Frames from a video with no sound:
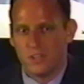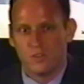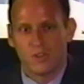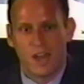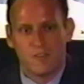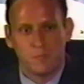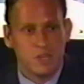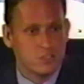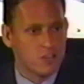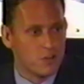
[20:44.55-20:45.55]
You could have
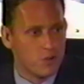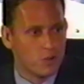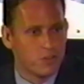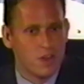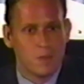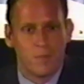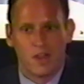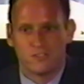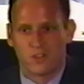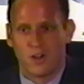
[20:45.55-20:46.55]
peace on Earth by
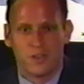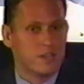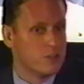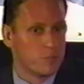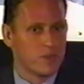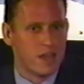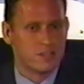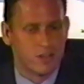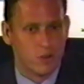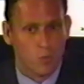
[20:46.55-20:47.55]
starting an
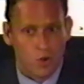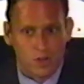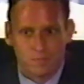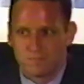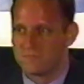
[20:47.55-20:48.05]
interplanetary war.